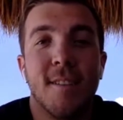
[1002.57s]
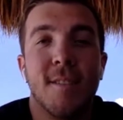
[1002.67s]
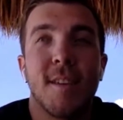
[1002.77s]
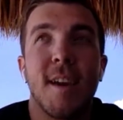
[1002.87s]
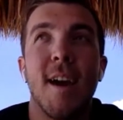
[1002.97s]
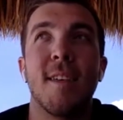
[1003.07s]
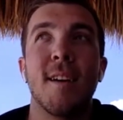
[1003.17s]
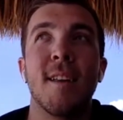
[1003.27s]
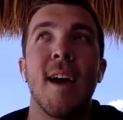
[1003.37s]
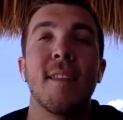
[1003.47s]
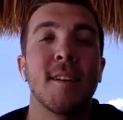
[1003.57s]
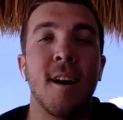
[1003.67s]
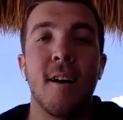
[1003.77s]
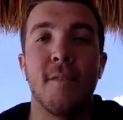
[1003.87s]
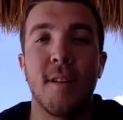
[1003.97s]
to the guy that had the
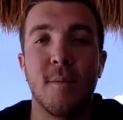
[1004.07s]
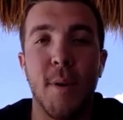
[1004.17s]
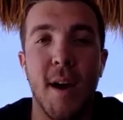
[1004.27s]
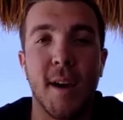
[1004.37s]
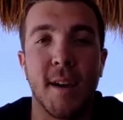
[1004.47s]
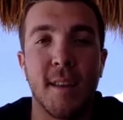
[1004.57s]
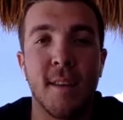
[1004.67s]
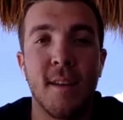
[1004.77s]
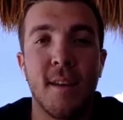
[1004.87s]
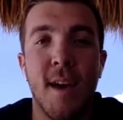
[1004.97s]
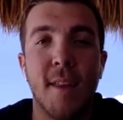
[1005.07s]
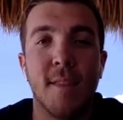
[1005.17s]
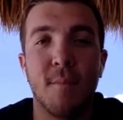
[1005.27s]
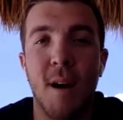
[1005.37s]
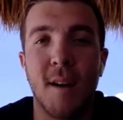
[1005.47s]
confidence back and had
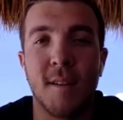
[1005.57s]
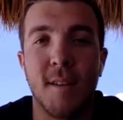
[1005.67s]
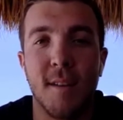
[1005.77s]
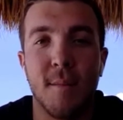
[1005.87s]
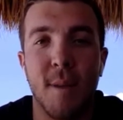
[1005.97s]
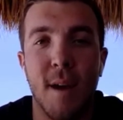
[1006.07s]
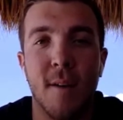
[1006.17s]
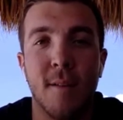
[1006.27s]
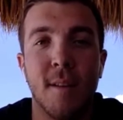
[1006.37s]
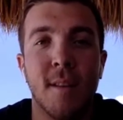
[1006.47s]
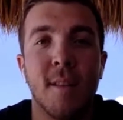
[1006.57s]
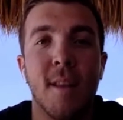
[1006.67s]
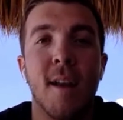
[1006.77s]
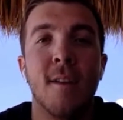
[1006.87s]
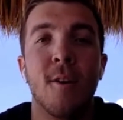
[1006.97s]
the moxie on the mound, and
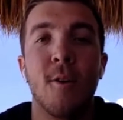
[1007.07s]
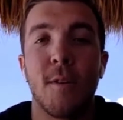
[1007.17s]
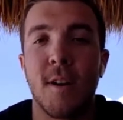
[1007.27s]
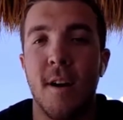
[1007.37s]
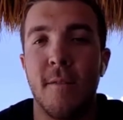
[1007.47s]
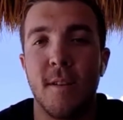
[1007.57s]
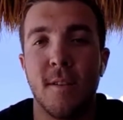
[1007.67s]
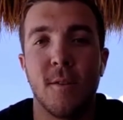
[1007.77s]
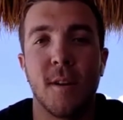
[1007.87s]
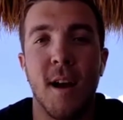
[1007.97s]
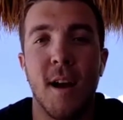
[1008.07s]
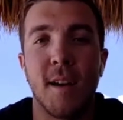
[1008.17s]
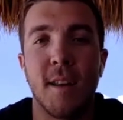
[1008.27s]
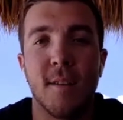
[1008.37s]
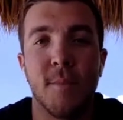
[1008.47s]
not an overconfidence or a
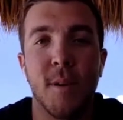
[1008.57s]
cockiness,